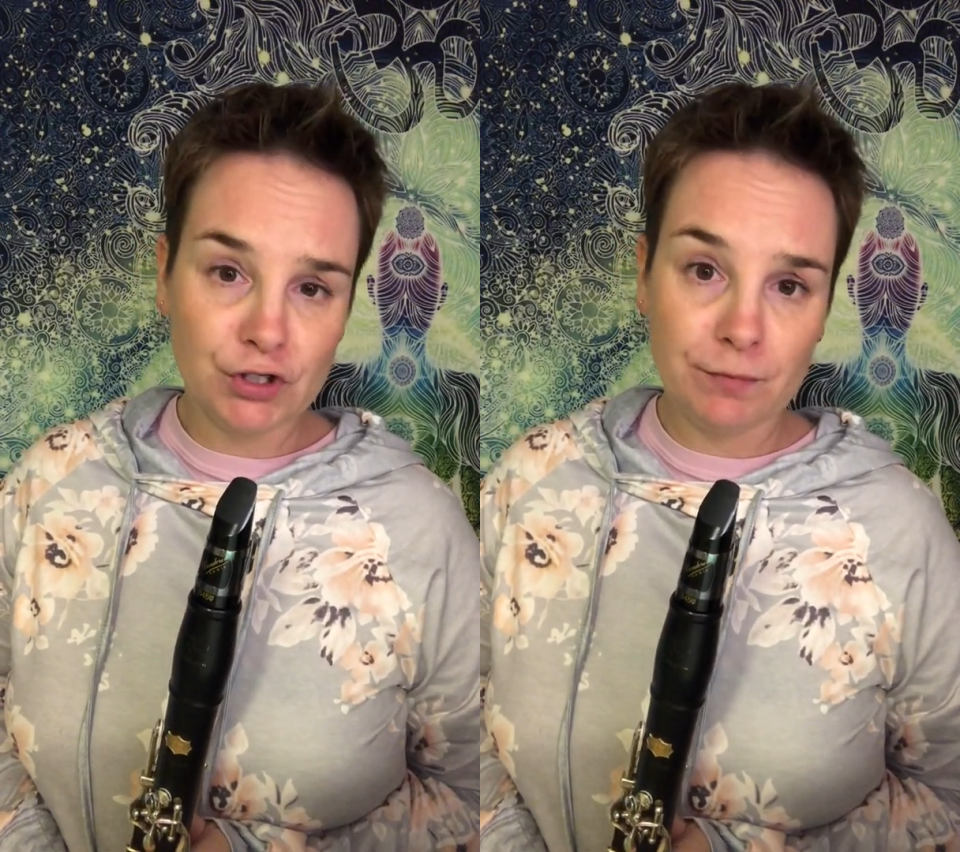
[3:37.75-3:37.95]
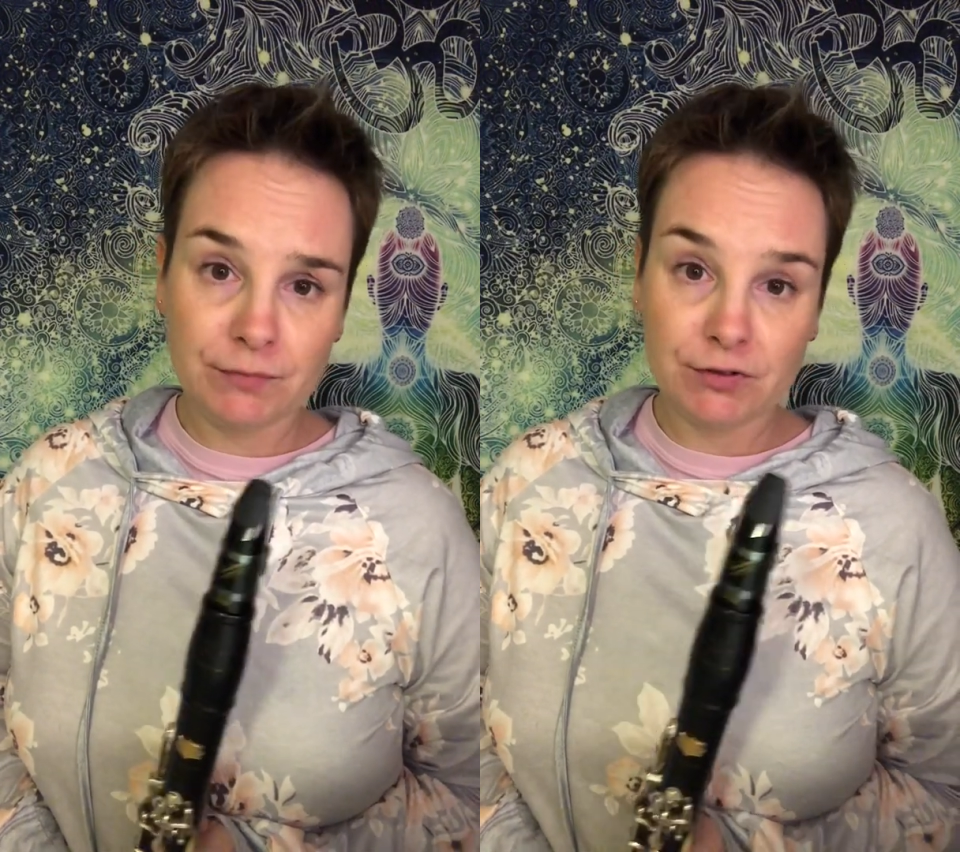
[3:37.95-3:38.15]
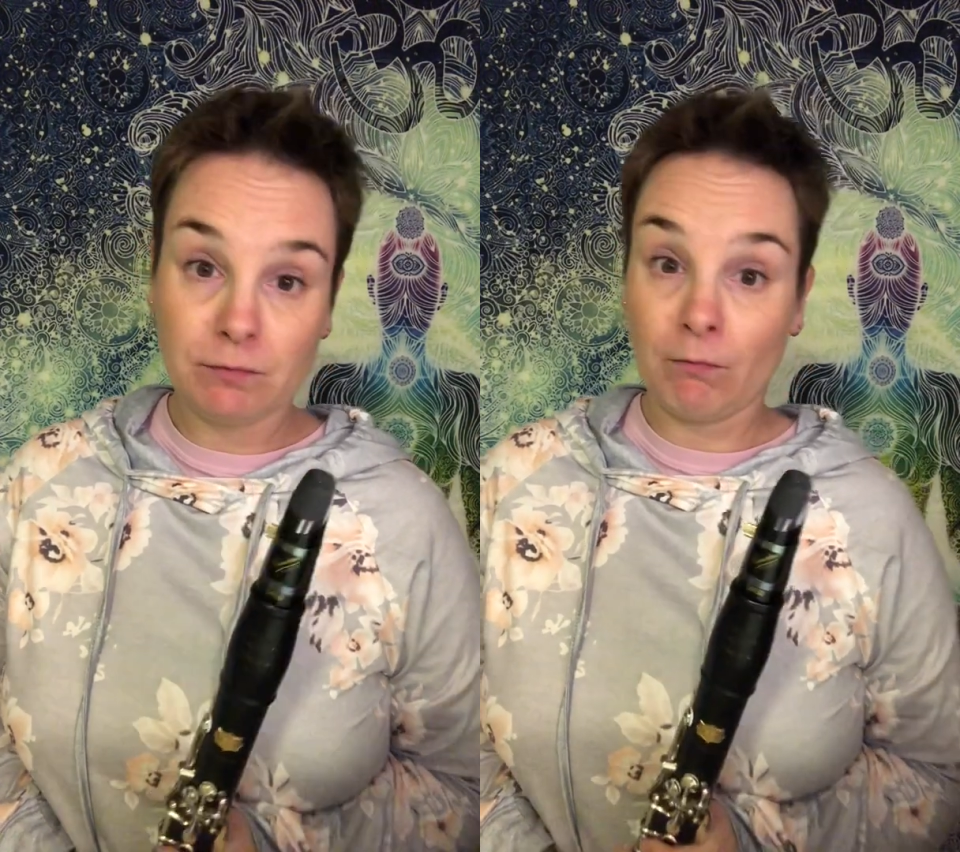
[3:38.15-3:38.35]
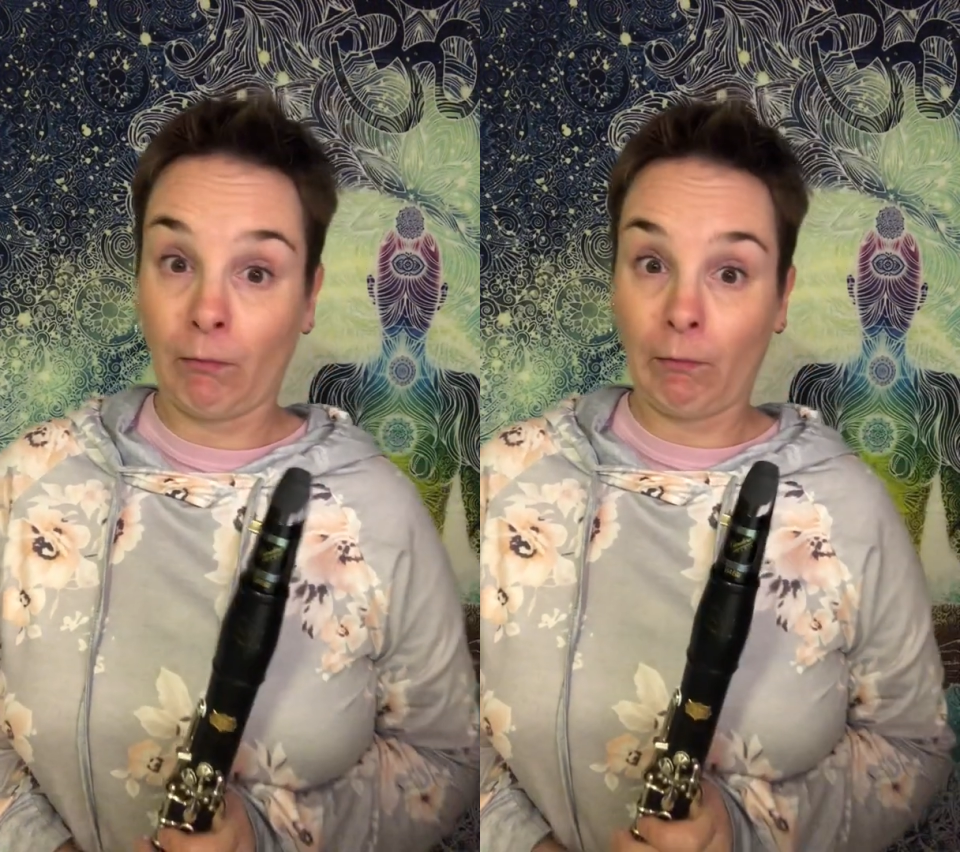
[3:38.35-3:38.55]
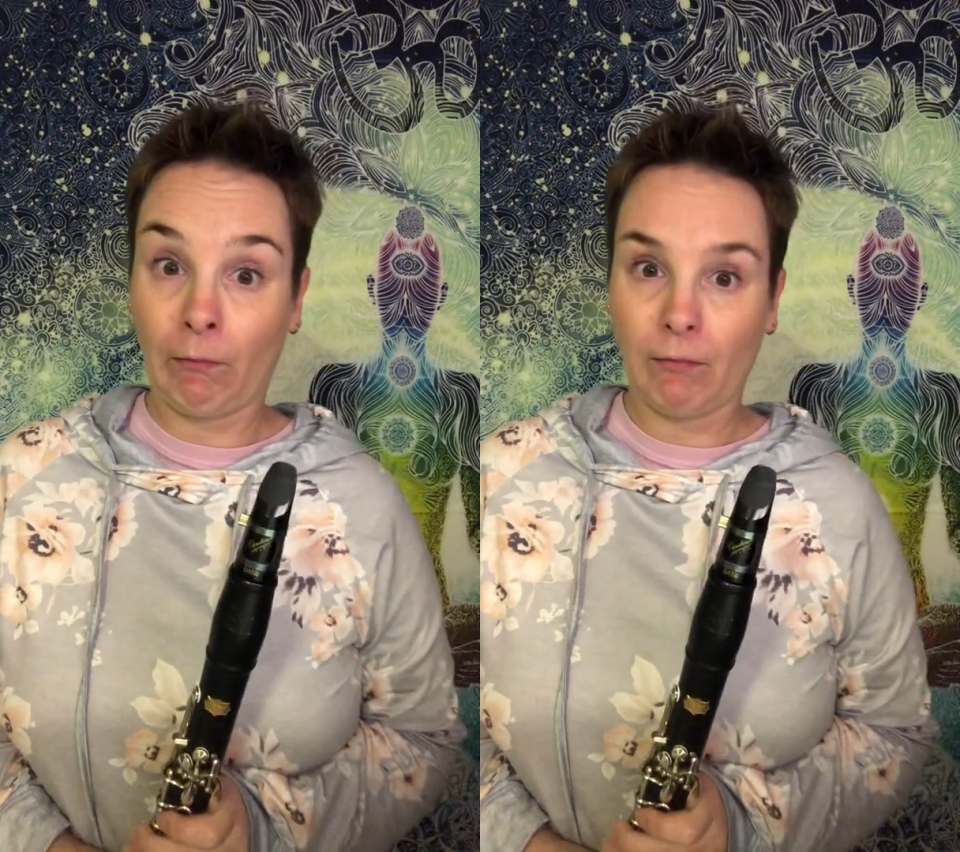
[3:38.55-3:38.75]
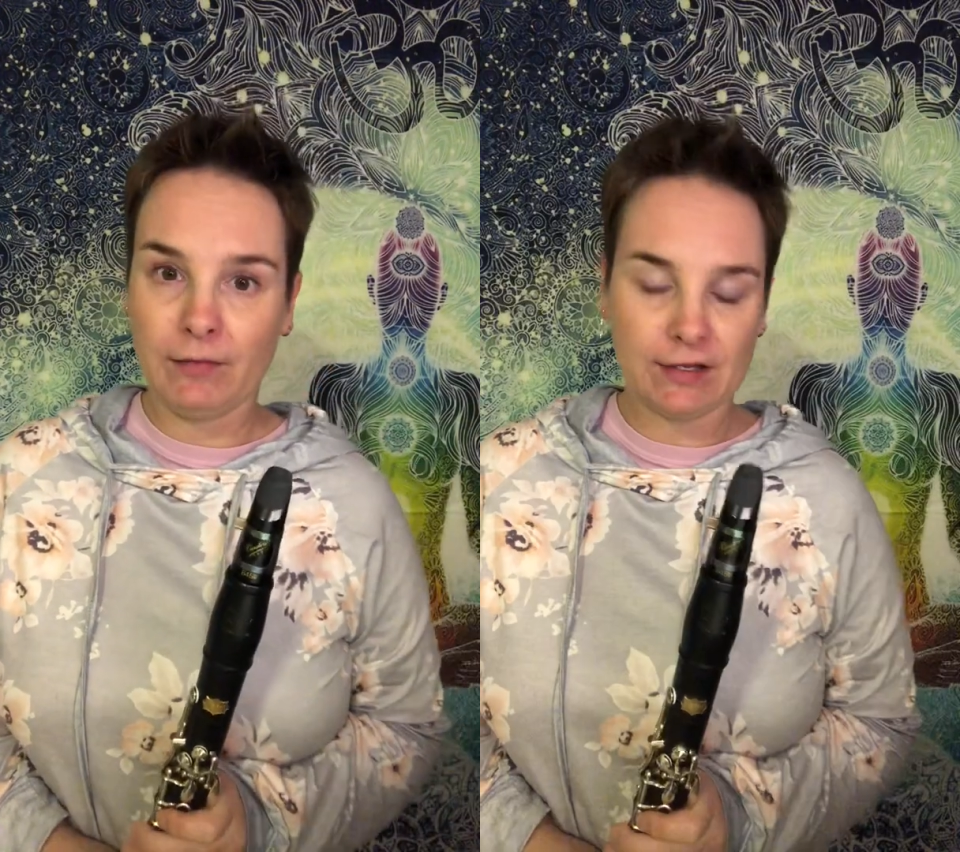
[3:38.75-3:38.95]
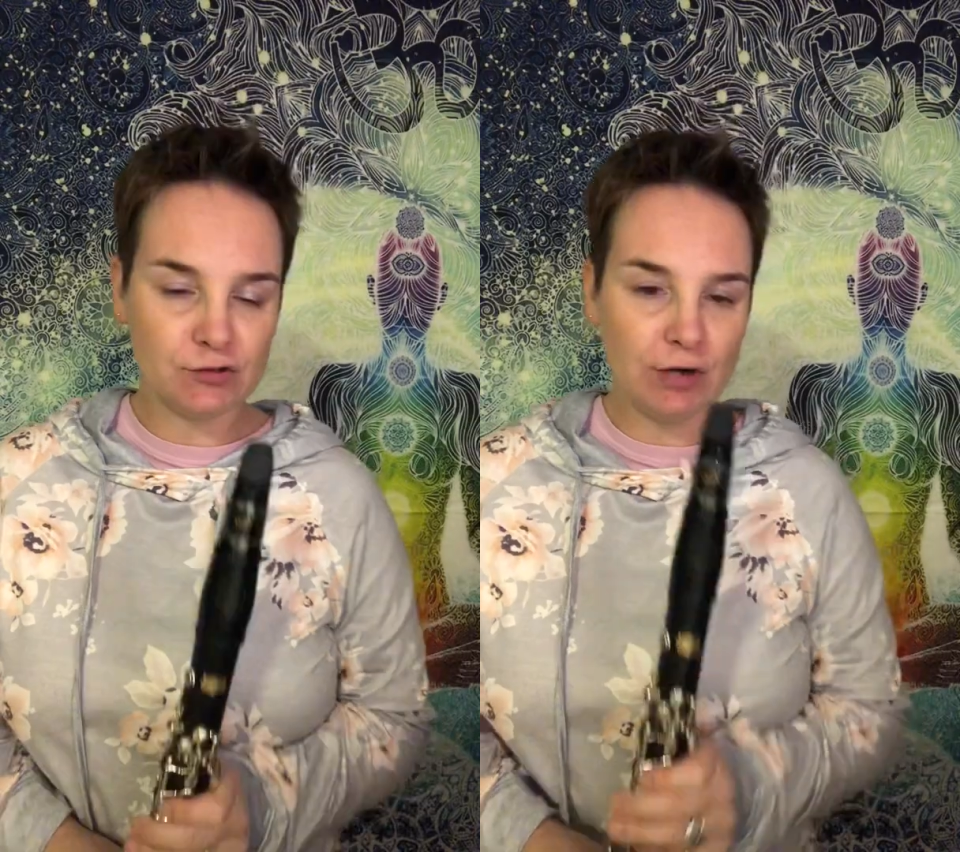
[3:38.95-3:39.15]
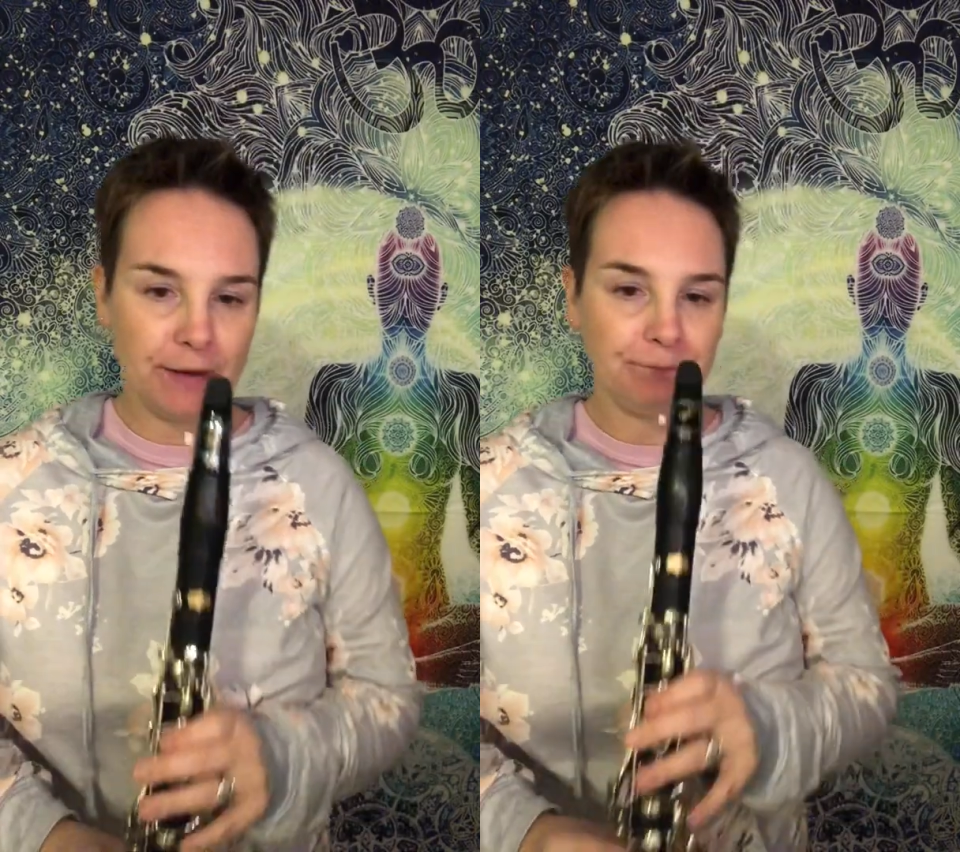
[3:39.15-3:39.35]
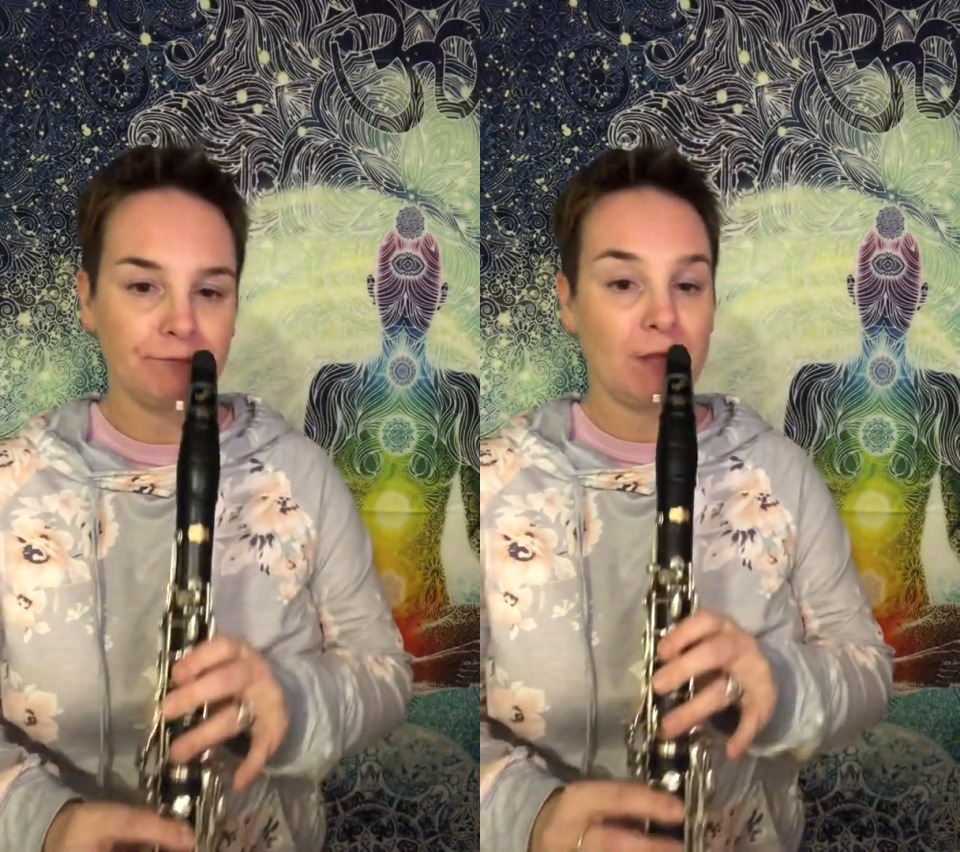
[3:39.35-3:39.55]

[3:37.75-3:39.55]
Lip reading: jumps. Let's try.